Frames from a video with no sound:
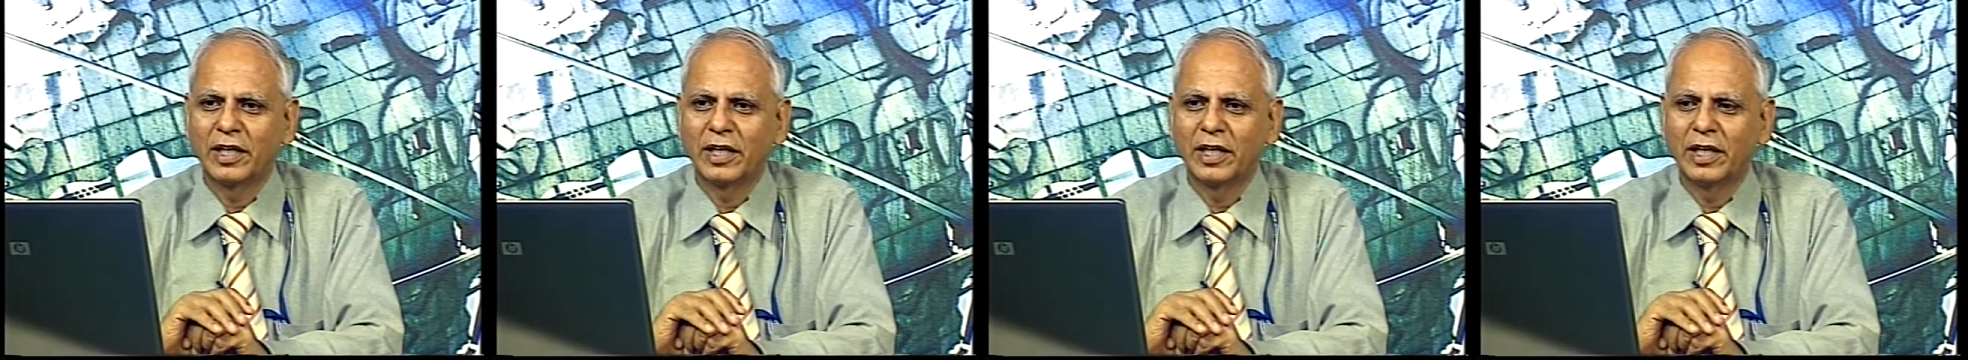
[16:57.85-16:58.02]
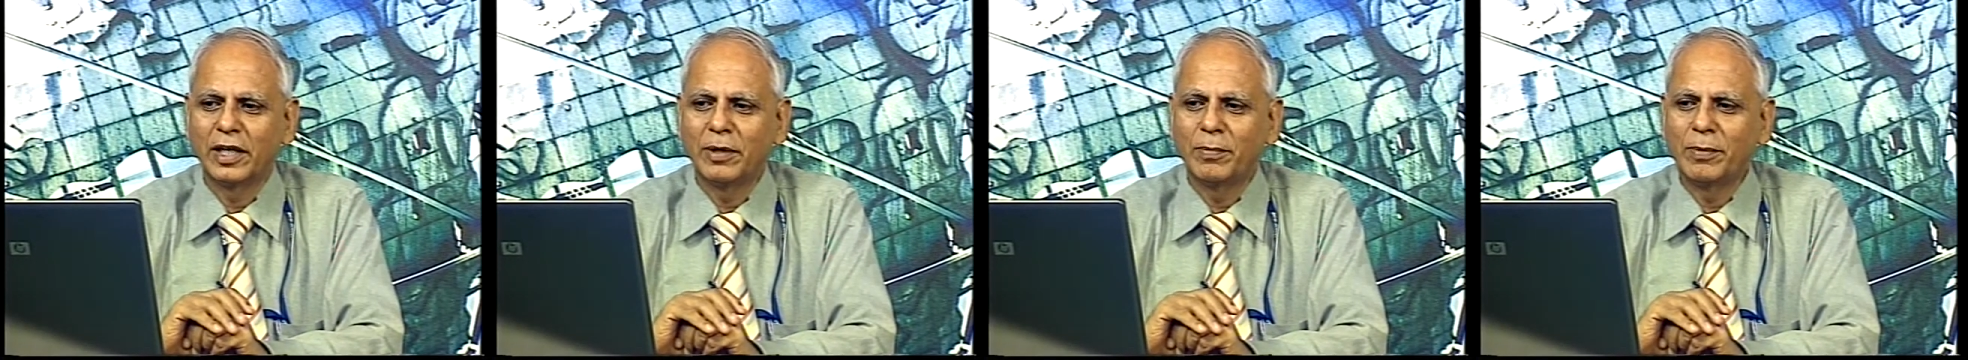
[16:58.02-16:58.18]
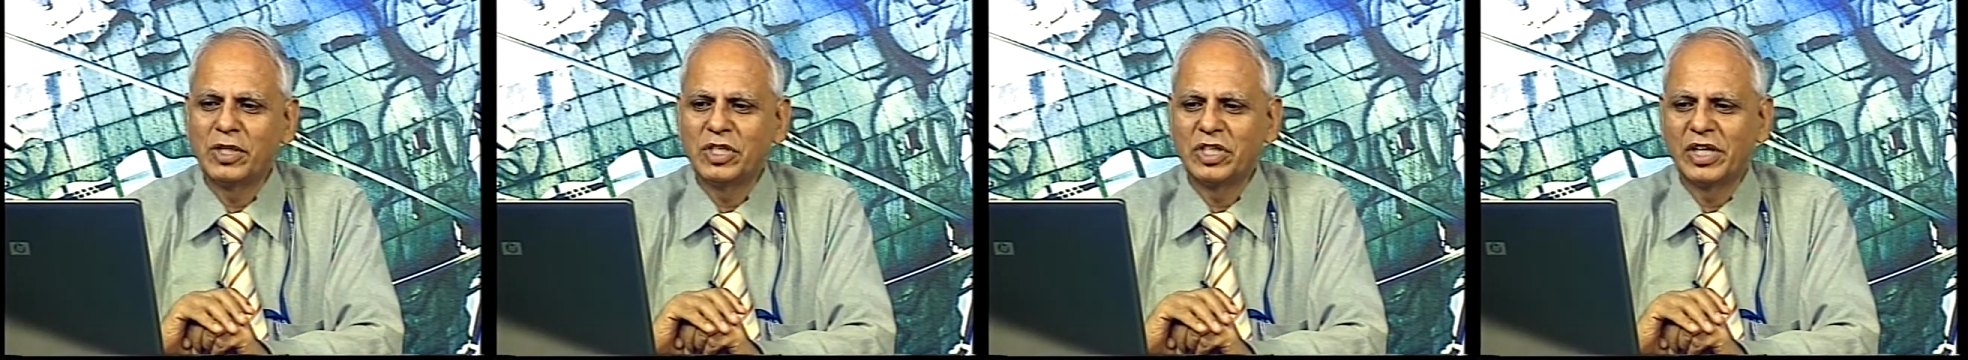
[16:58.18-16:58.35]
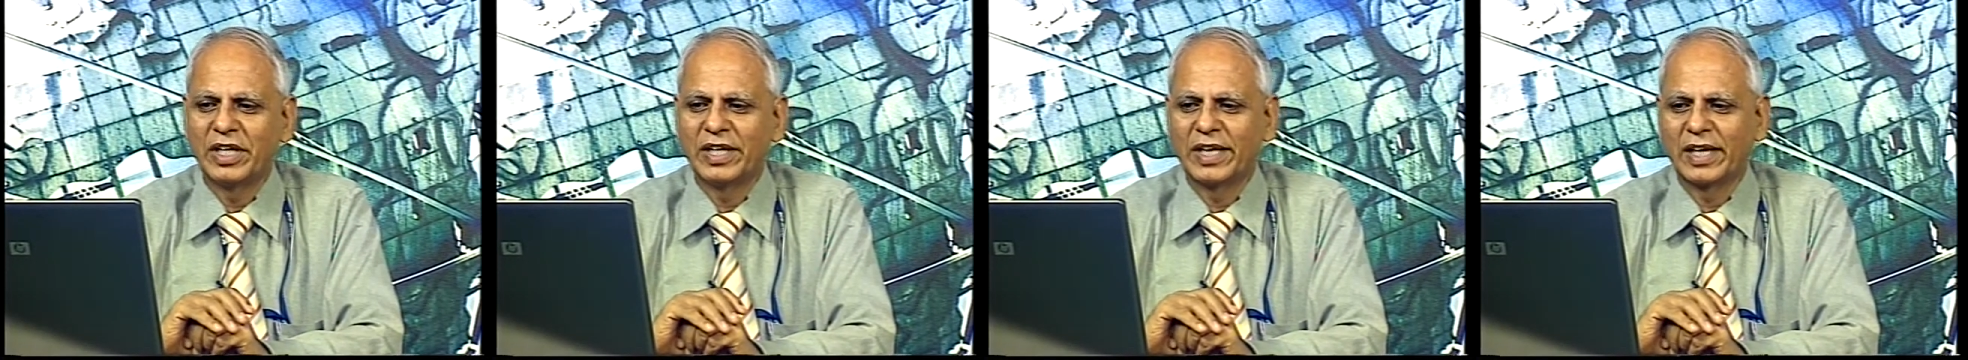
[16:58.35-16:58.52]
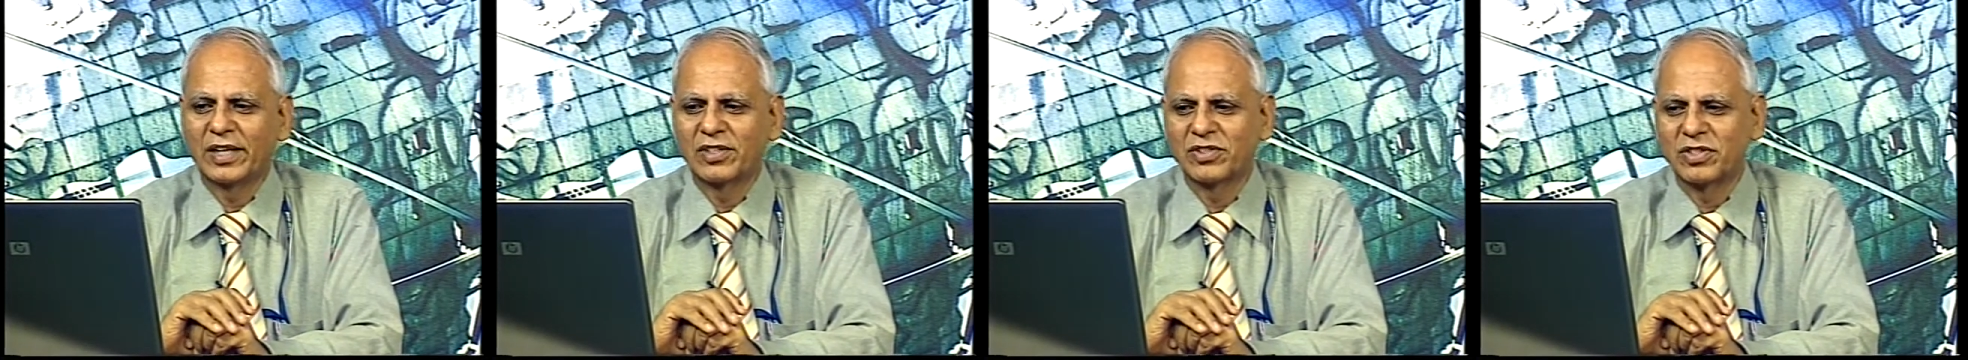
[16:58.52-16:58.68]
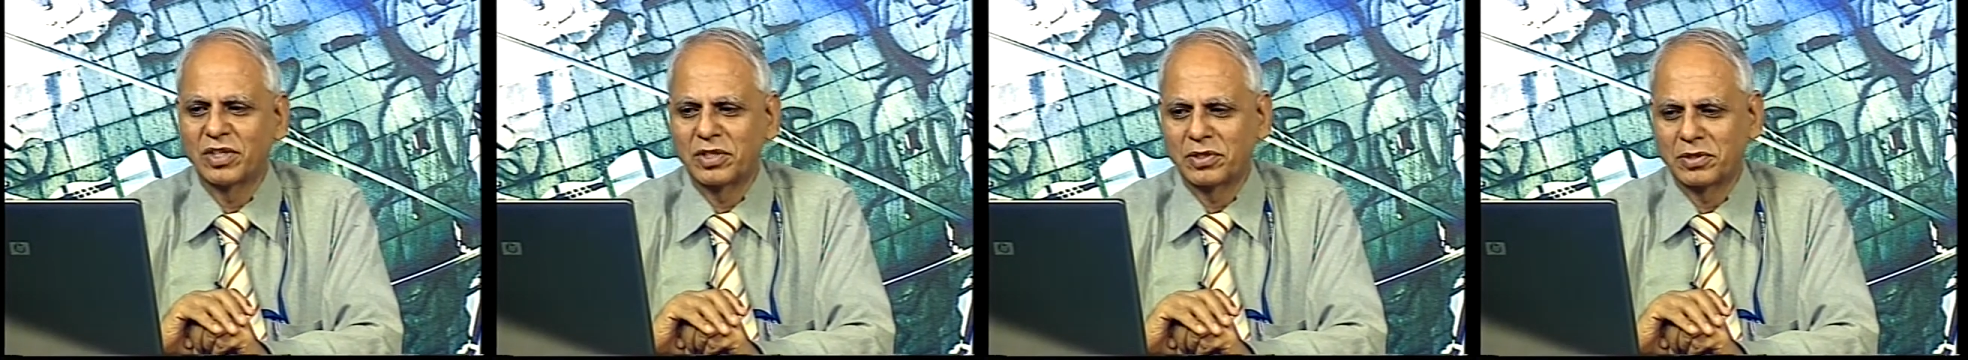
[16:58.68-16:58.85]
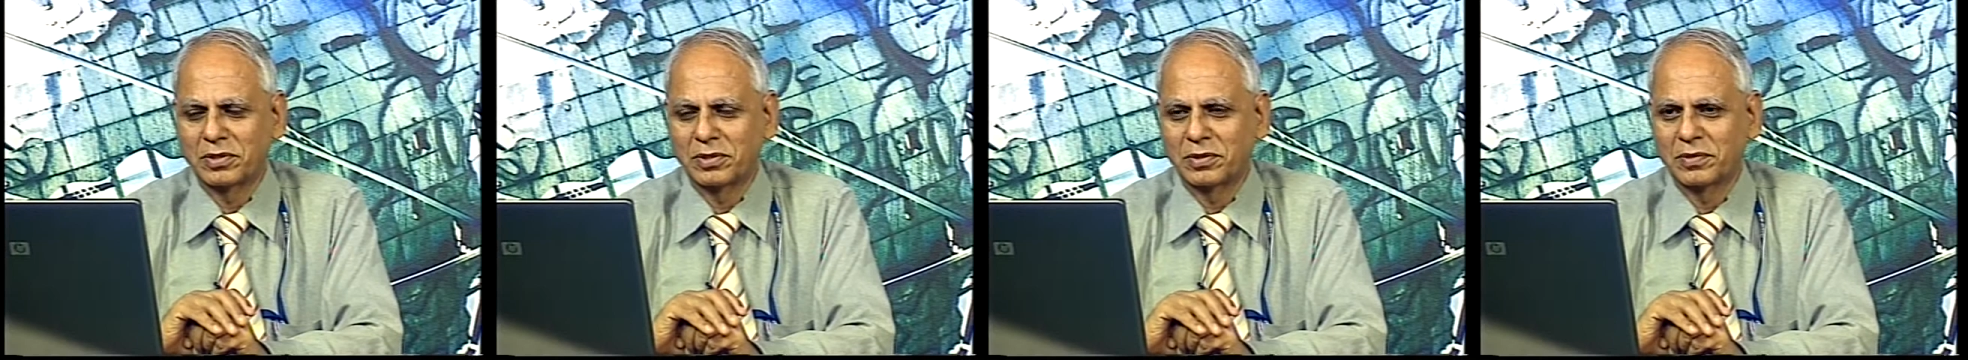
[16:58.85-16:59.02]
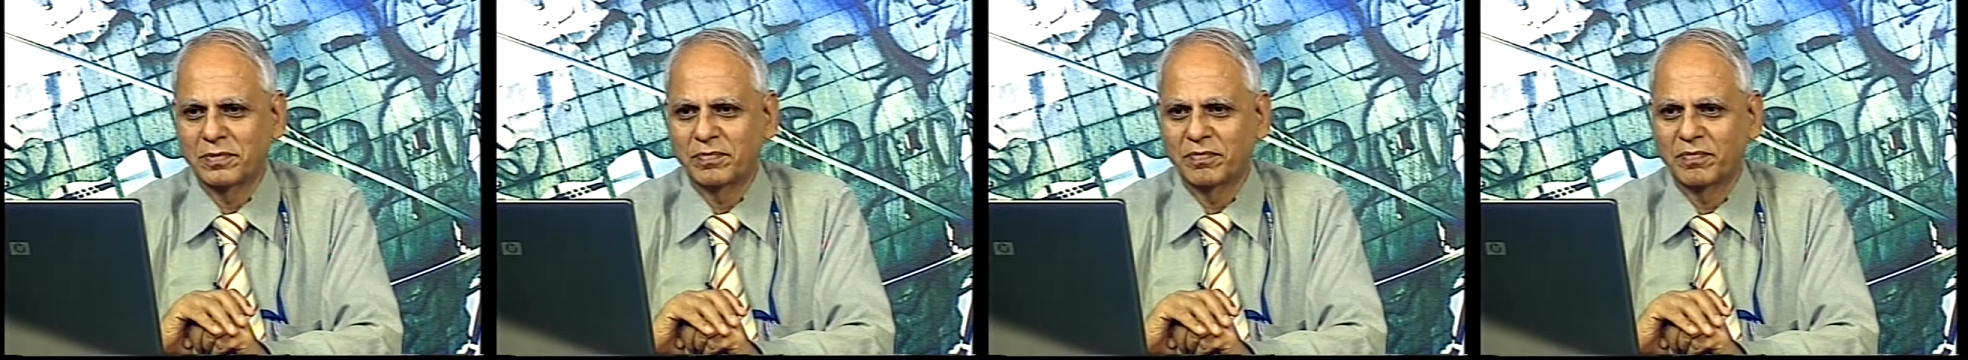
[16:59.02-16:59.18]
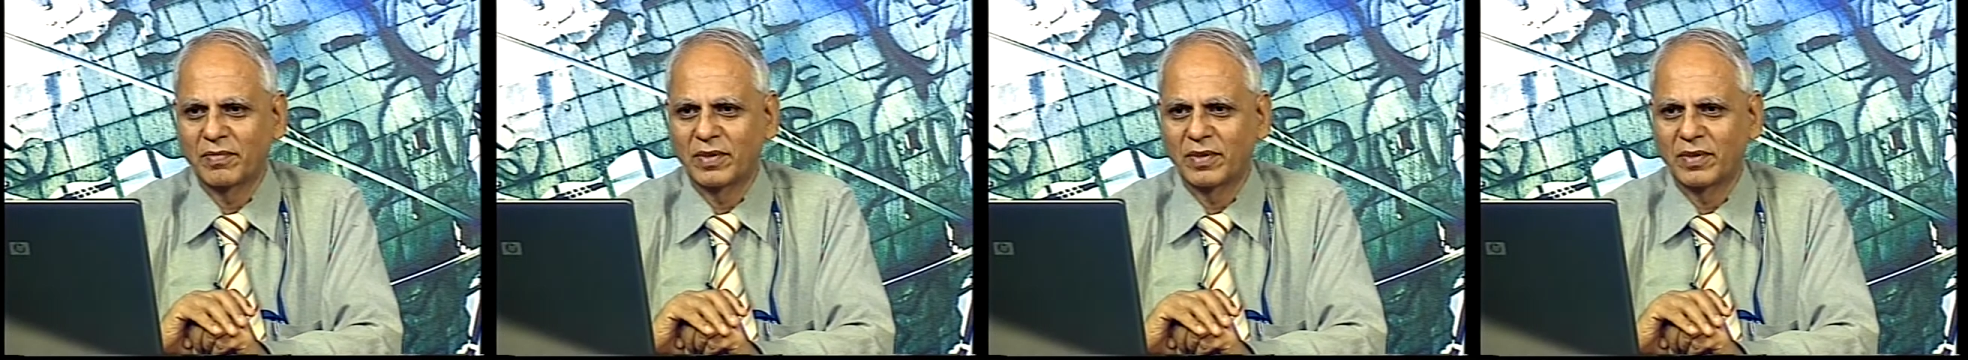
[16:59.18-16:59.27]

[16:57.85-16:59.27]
immediate access.